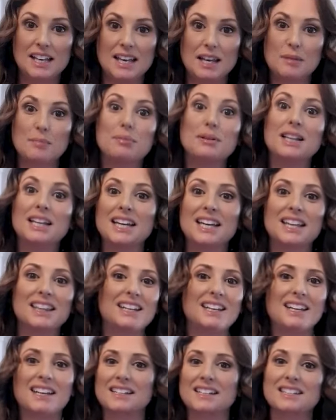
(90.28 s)
and plan the
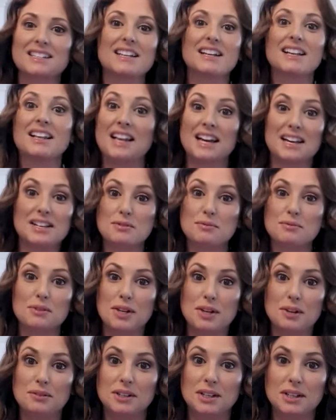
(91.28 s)
next class
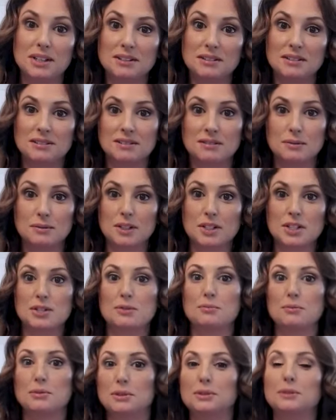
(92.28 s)
reunion, which
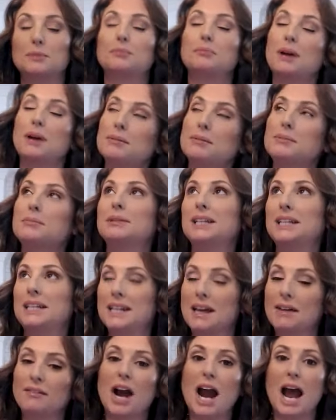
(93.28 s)
will probably
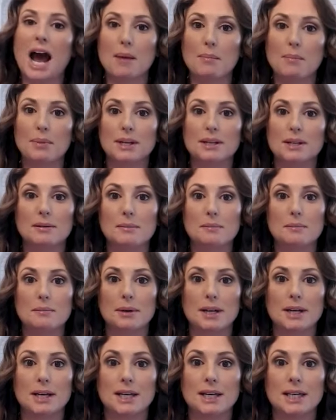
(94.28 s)
never happen,
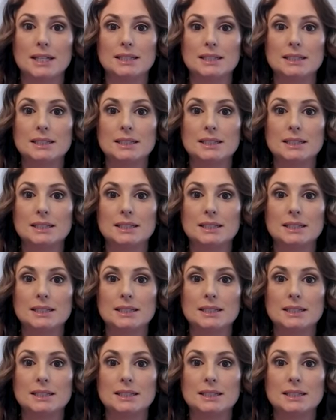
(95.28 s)
but